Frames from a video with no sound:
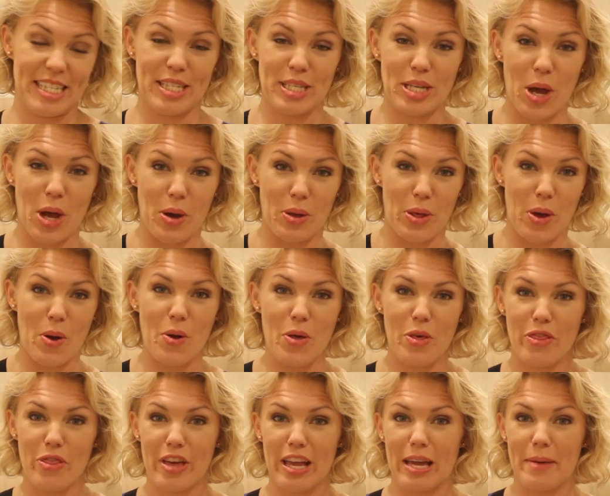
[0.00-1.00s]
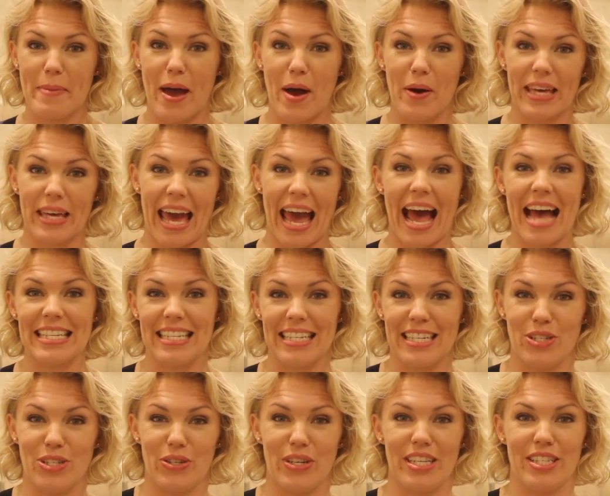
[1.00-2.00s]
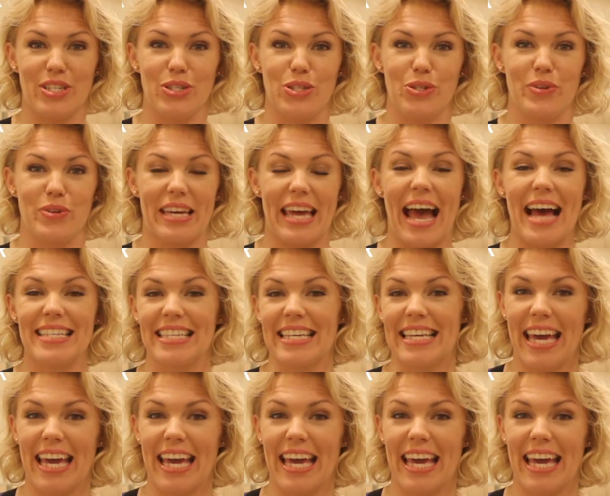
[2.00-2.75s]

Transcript: So the whole thing about Cassie is you get to do a Cassie